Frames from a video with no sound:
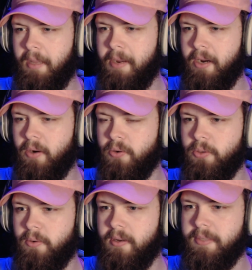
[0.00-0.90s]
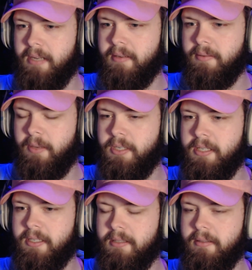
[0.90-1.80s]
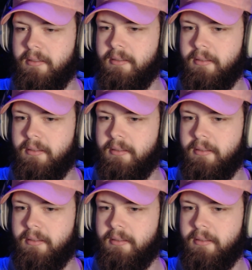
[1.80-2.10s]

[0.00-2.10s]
Yeah, American Horror Story? Is that what she's in?